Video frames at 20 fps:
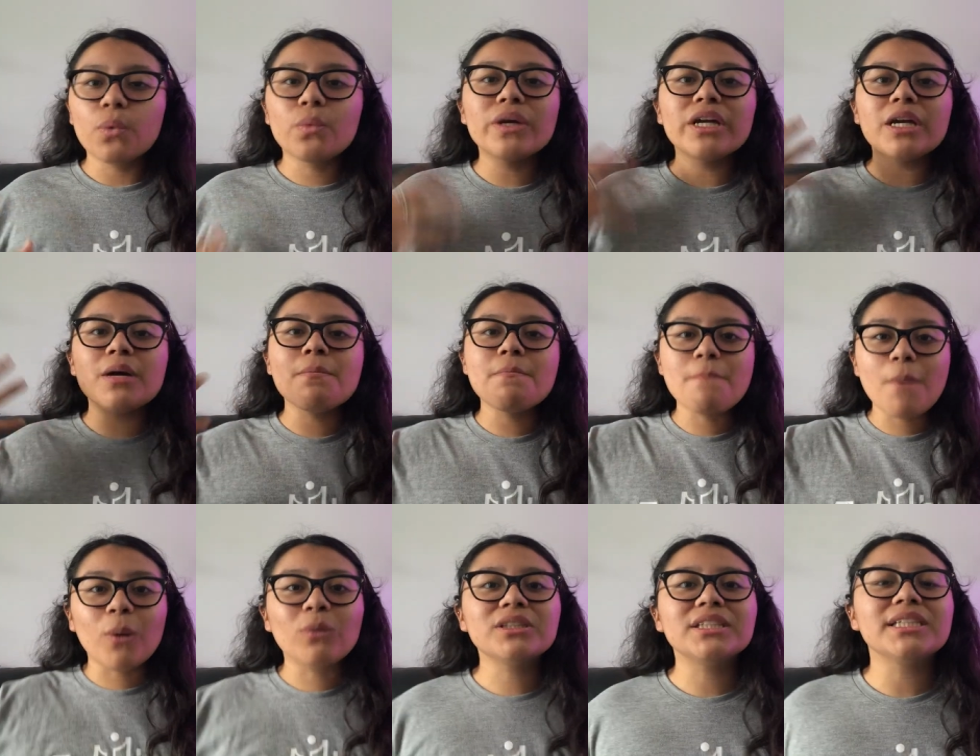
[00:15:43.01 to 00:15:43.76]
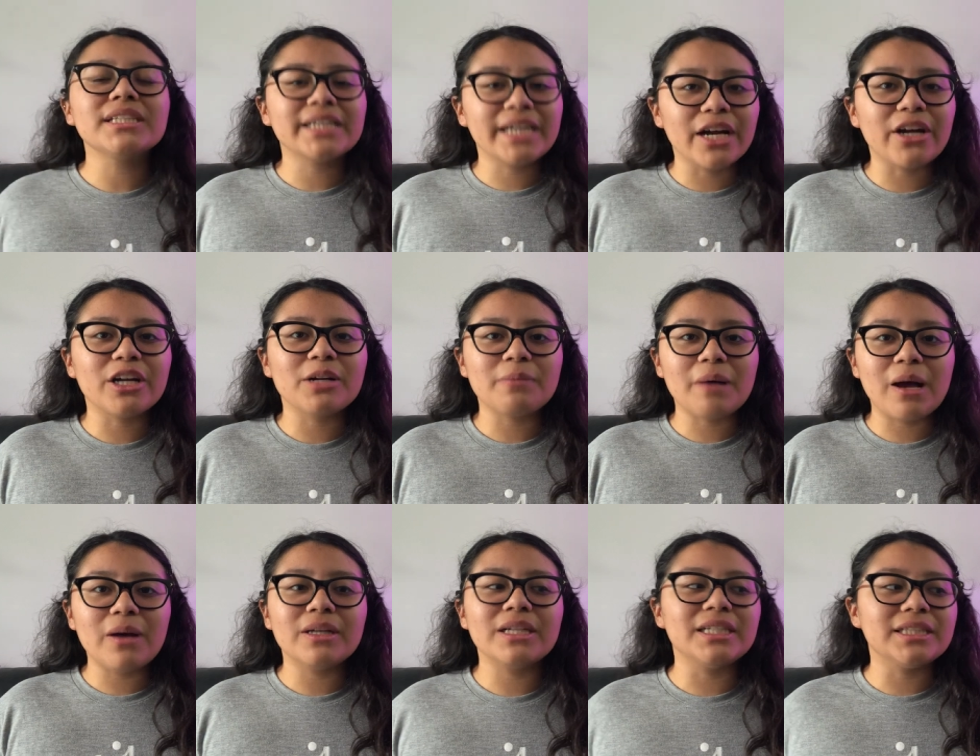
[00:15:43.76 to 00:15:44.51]
We mostly cared
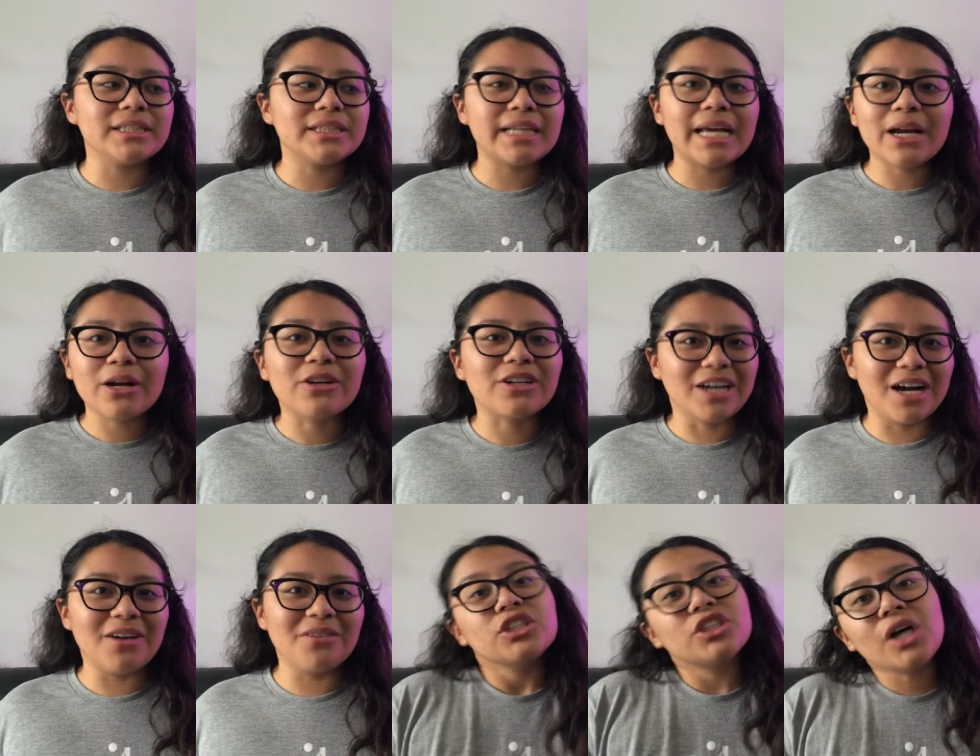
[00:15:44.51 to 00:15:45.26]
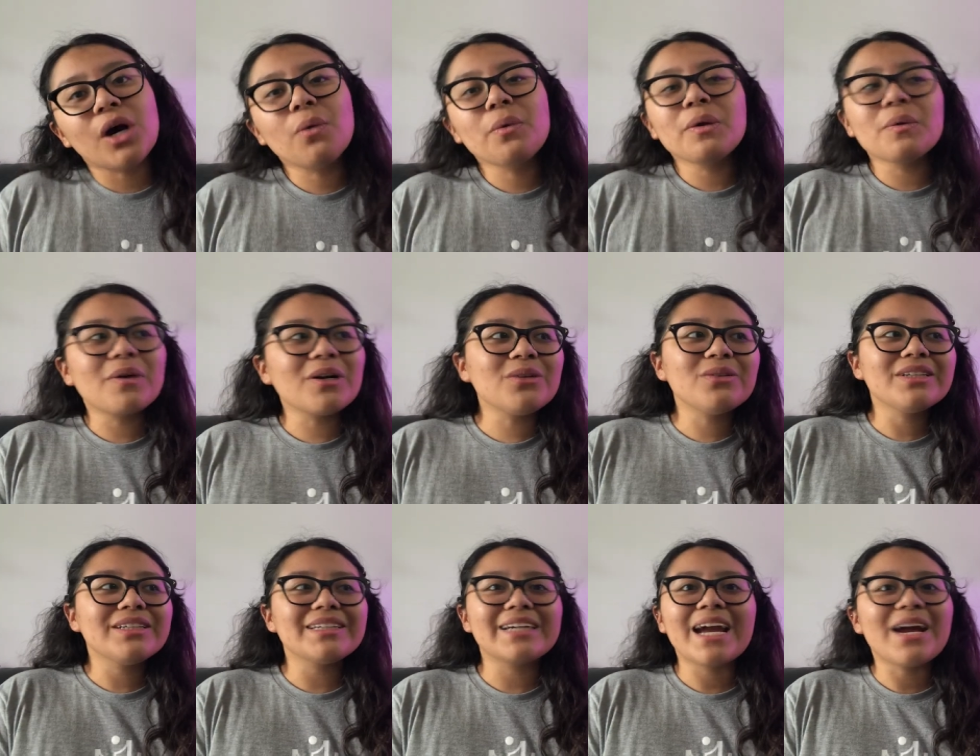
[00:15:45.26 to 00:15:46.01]
about his his haircut. So we weren't
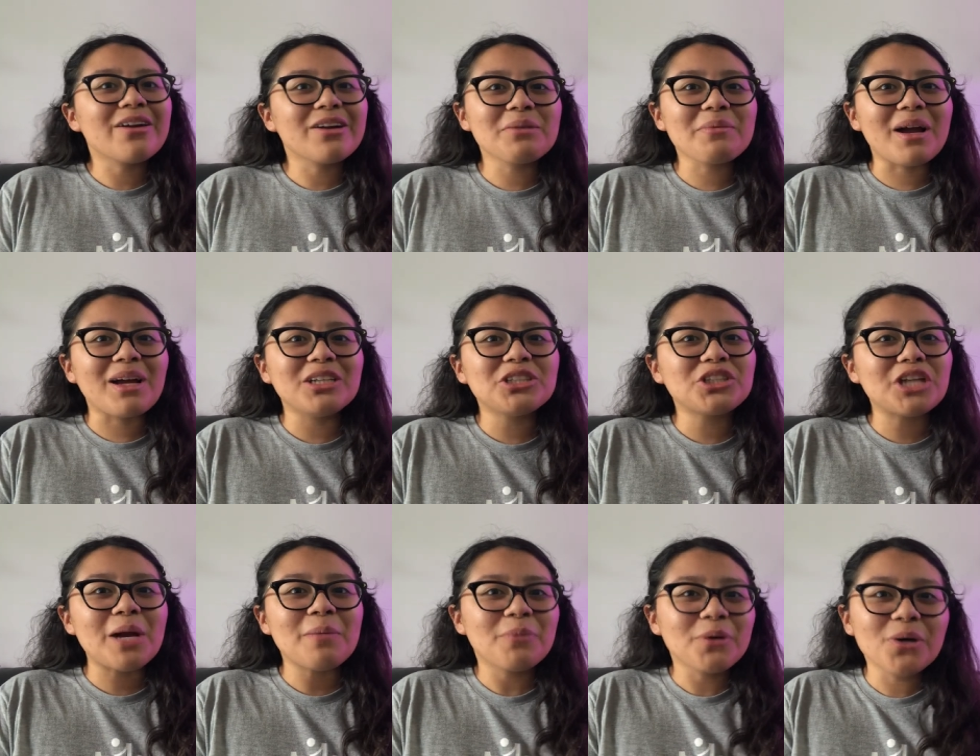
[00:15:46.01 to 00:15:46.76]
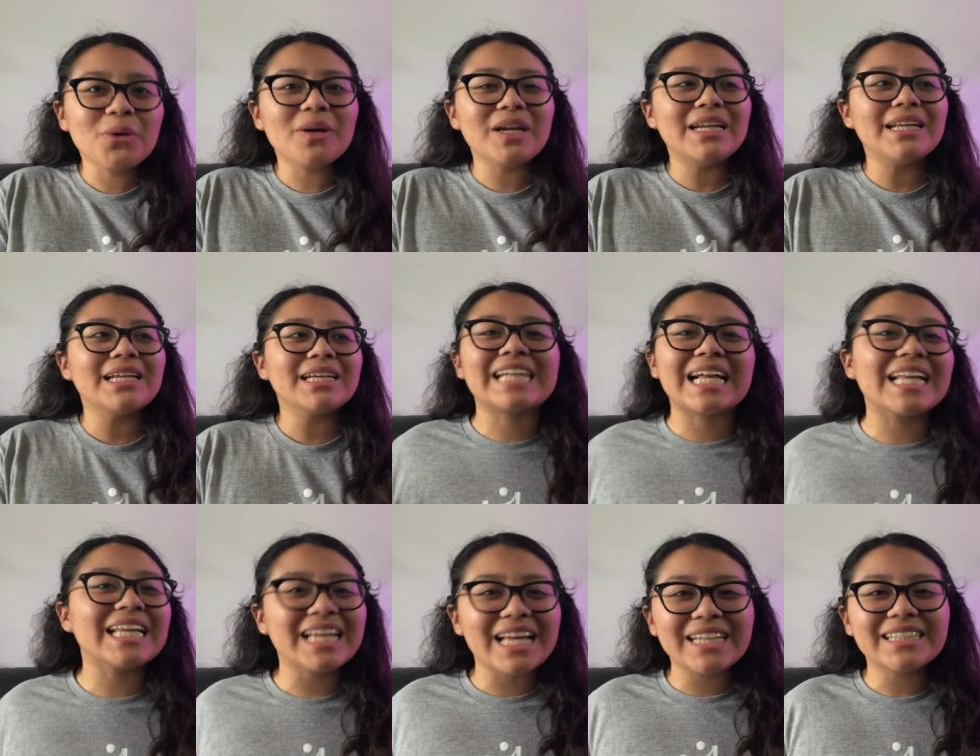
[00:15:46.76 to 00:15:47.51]
really caring about his shampoo and like
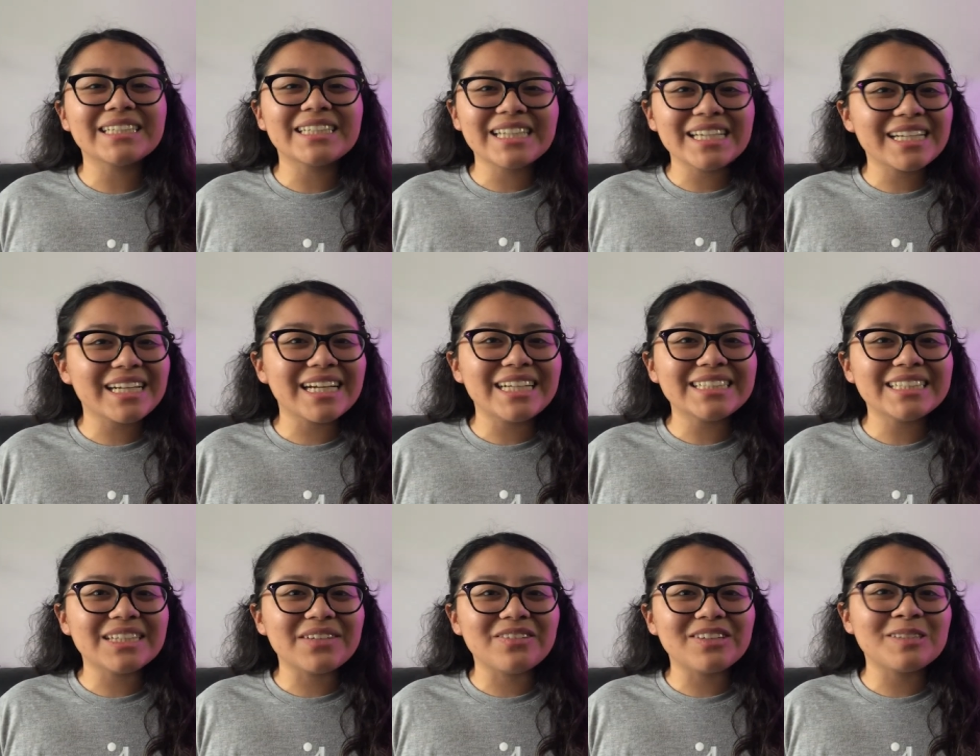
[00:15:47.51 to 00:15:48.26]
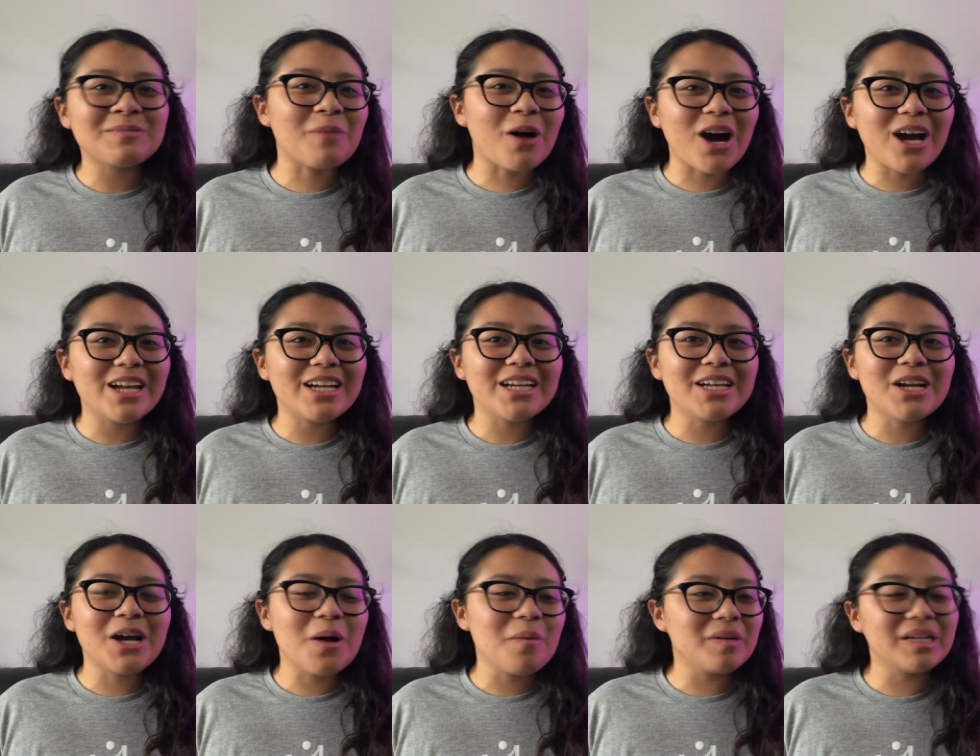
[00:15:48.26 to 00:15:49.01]
cleanliness of his body, you
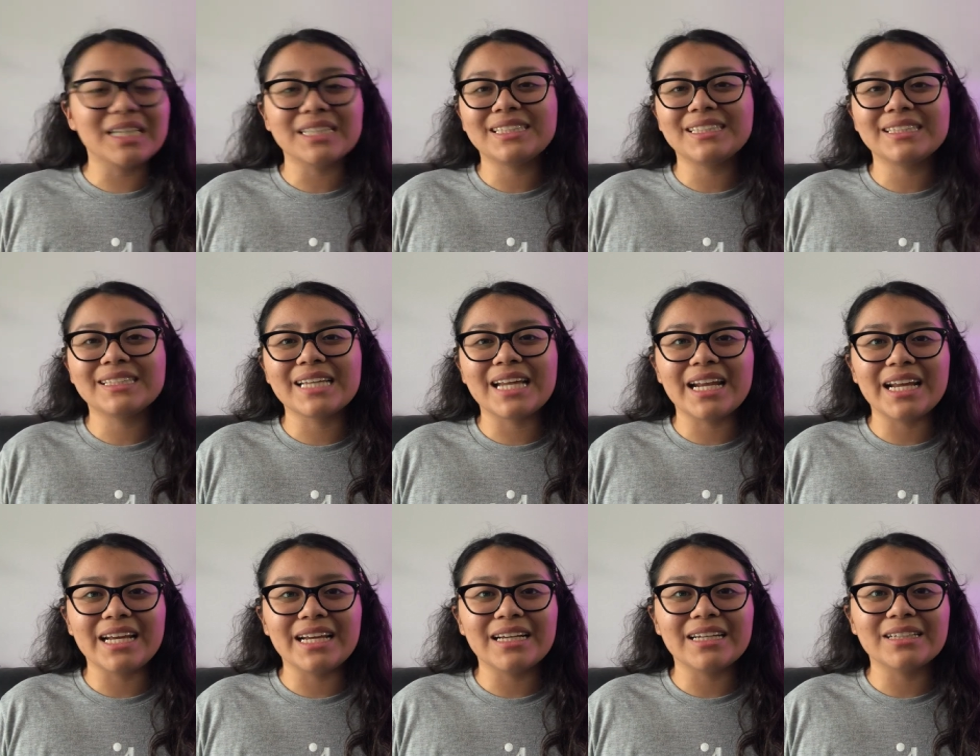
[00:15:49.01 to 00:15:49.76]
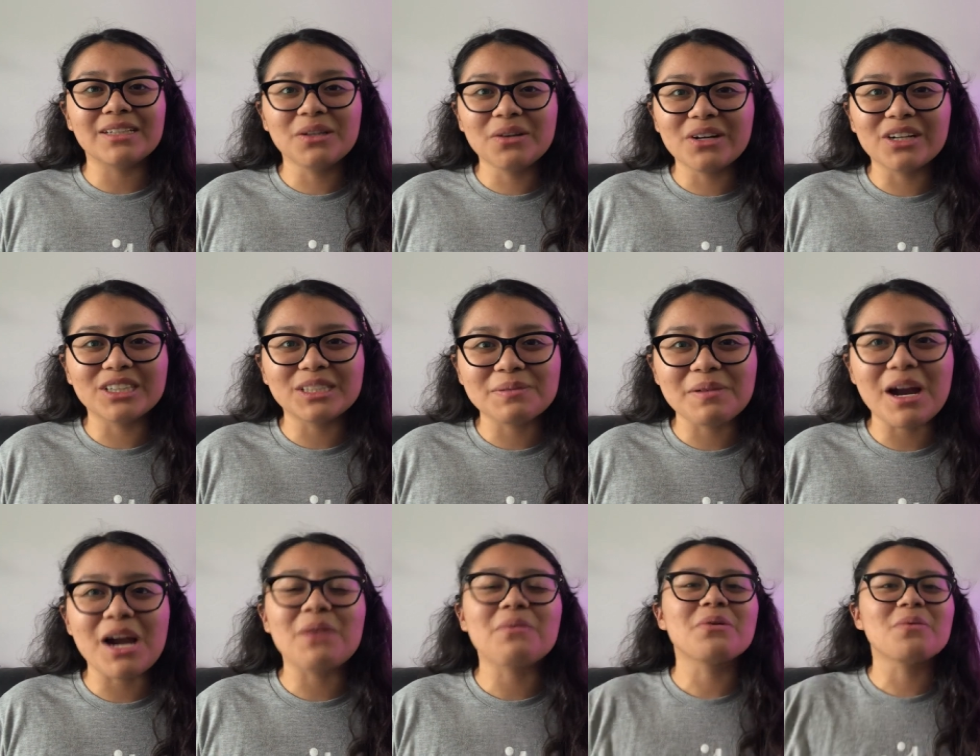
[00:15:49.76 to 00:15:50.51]
know, because he's getting neutered
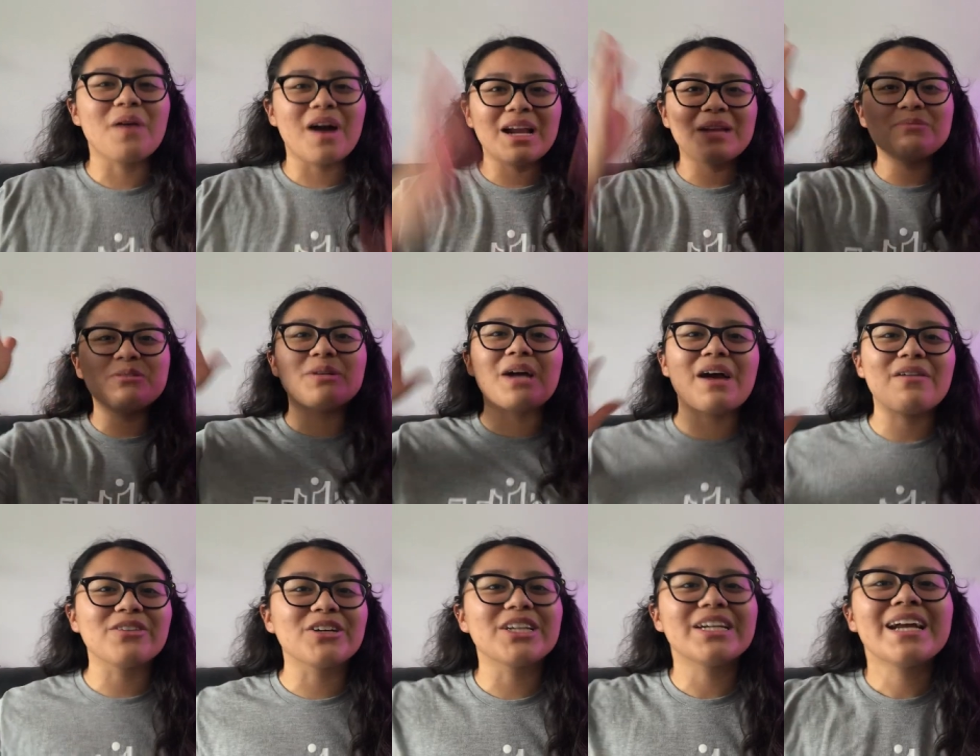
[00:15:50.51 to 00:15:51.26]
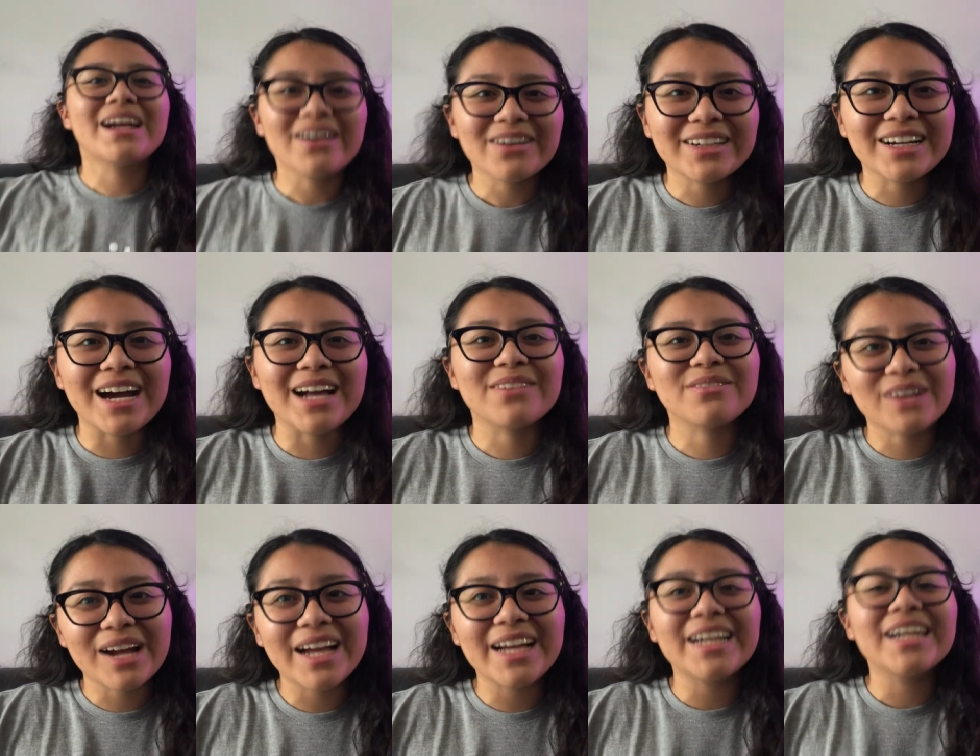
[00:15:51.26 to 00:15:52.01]
tomorrow. We want him to have a good haircut,
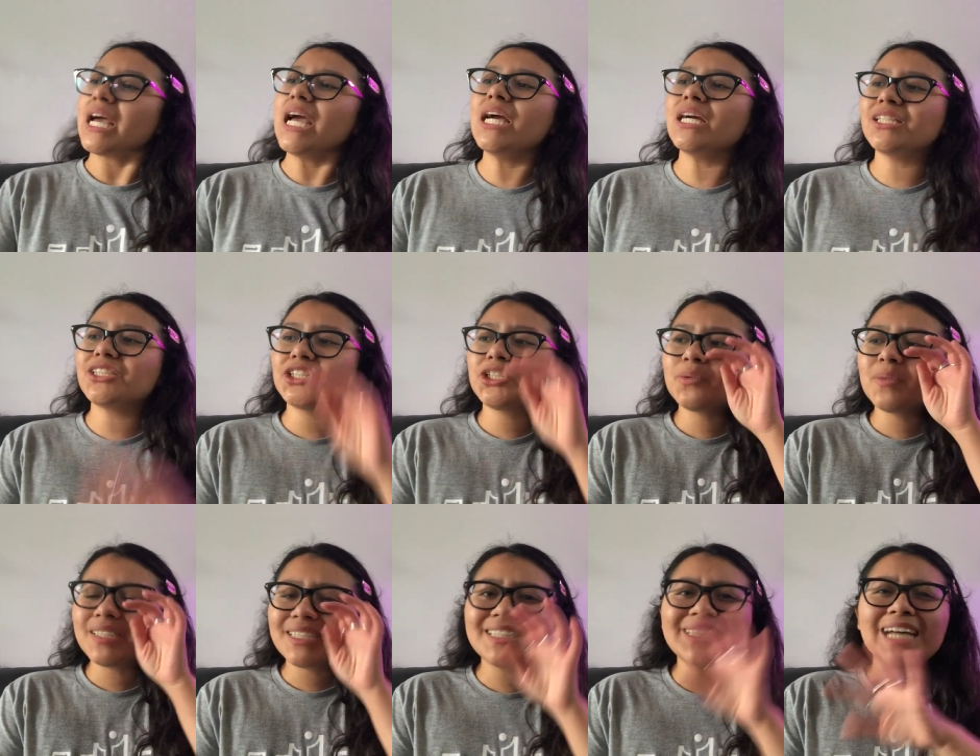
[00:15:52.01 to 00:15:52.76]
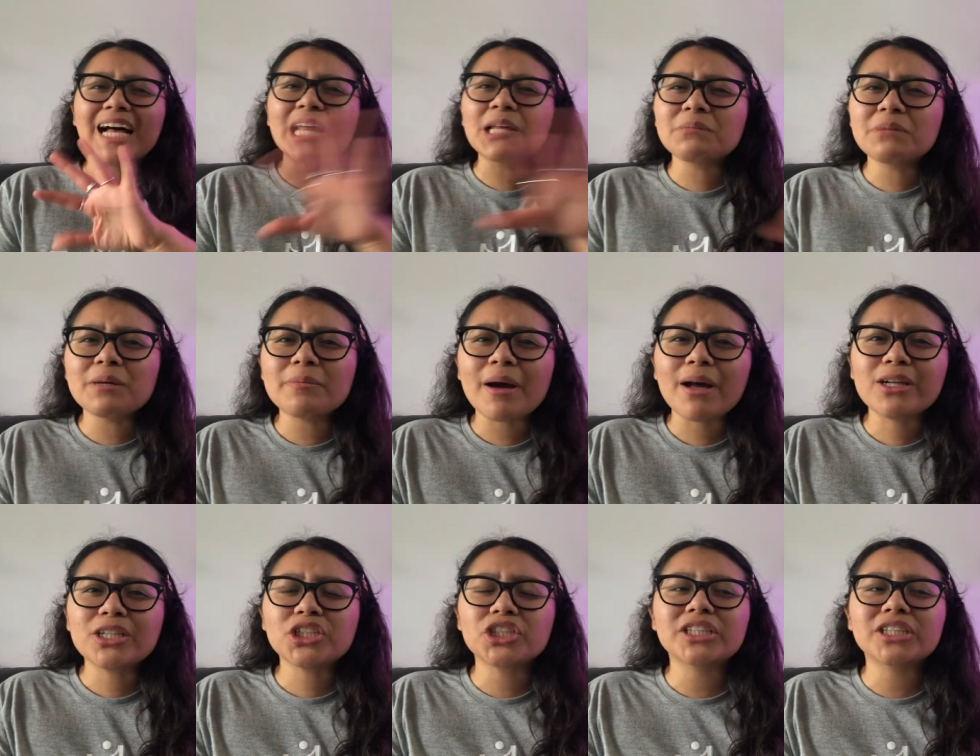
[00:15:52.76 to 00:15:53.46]
right? And she wasn't telling me about it.